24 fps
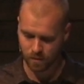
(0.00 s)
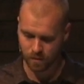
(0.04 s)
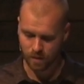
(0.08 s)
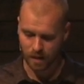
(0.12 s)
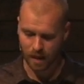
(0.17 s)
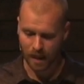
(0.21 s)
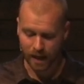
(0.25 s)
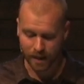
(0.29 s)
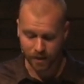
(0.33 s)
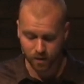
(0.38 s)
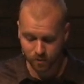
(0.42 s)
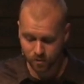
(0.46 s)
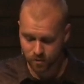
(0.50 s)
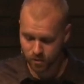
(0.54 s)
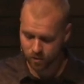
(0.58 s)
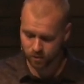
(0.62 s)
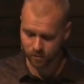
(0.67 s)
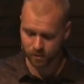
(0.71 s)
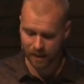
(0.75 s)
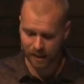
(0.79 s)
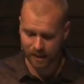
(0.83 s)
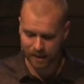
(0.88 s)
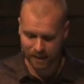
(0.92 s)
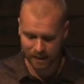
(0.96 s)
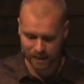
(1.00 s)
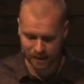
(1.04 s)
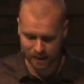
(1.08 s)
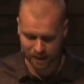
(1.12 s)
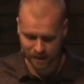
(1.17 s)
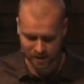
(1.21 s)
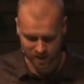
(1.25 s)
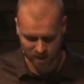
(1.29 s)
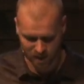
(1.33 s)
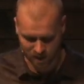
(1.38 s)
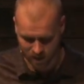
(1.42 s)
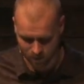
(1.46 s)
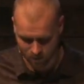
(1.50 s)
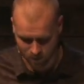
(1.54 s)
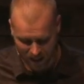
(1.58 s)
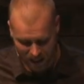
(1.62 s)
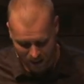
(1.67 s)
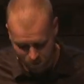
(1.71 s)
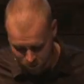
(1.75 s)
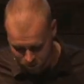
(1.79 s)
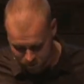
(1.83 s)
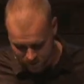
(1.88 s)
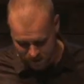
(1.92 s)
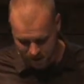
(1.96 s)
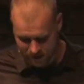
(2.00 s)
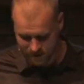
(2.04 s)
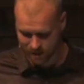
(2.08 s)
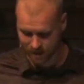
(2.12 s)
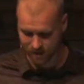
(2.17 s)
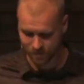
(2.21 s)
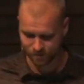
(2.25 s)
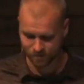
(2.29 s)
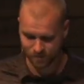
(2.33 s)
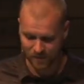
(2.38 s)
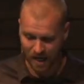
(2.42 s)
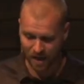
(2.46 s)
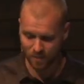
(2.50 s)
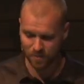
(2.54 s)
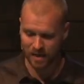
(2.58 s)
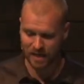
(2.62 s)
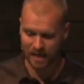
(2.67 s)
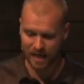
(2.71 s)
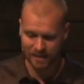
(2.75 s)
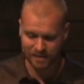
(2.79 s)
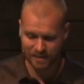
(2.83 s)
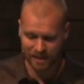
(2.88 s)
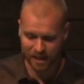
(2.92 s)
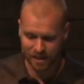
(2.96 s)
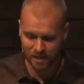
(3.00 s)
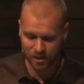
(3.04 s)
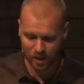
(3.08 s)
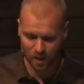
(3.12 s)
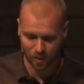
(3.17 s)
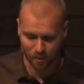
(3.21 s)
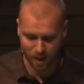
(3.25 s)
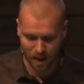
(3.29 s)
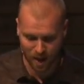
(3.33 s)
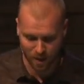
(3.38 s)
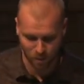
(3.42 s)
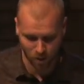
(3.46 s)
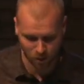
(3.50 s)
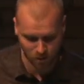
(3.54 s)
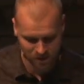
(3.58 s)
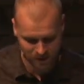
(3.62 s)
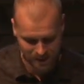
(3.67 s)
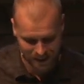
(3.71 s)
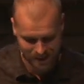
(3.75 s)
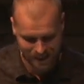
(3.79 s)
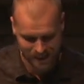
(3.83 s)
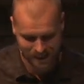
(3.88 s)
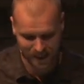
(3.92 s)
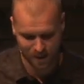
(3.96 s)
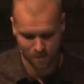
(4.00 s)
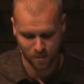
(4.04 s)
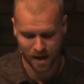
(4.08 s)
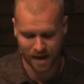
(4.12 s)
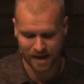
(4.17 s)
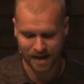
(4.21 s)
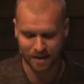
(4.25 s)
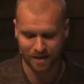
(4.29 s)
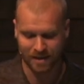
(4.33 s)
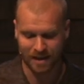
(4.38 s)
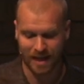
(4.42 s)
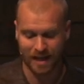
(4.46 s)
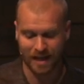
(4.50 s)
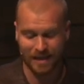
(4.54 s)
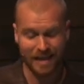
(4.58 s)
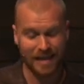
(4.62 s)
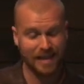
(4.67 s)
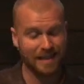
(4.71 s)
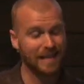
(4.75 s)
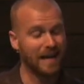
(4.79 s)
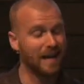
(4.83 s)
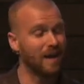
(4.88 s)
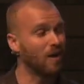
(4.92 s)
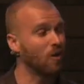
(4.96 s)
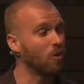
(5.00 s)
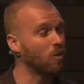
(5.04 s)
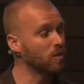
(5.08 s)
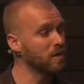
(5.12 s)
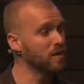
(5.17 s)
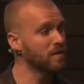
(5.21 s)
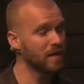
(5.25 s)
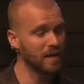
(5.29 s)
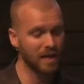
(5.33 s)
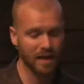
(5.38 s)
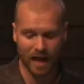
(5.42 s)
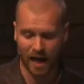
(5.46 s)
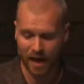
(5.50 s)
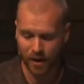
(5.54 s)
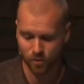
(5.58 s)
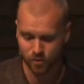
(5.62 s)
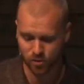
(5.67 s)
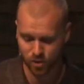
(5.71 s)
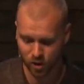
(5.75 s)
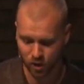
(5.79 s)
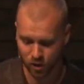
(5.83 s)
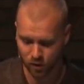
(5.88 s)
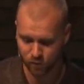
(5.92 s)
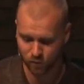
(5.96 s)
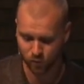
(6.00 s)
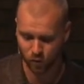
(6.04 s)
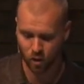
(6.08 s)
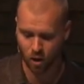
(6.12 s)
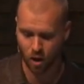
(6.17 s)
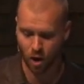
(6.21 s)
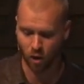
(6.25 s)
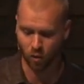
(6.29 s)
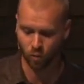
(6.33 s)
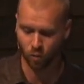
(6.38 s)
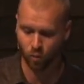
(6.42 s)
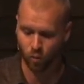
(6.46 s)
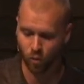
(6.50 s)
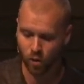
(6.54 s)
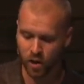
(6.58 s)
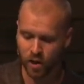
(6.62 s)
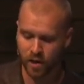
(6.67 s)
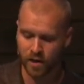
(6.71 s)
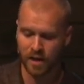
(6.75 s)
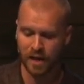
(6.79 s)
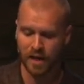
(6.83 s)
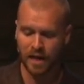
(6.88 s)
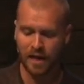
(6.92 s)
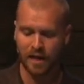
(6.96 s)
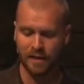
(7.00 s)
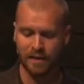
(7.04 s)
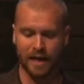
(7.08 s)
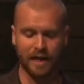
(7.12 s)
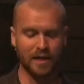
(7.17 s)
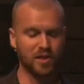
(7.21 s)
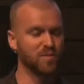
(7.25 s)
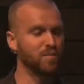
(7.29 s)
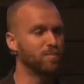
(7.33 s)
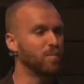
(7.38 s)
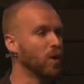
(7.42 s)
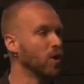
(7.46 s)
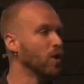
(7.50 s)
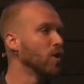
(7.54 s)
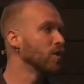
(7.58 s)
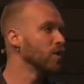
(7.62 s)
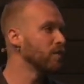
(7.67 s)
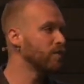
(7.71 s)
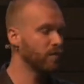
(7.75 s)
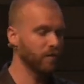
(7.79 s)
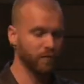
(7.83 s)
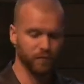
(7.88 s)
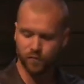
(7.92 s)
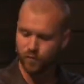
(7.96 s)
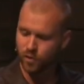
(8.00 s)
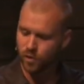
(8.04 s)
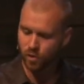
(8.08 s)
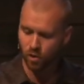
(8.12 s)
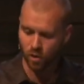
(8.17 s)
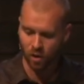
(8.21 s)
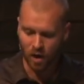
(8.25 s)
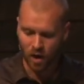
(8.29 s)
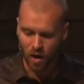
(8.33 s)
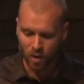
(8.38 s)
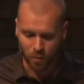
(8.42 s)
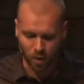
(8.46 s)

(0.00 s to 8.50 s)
Idols create idiots. The Bible says it, not me. Isaiah and Jeremiah both say that that the only thing idols are good for are wood that is burned for fuel.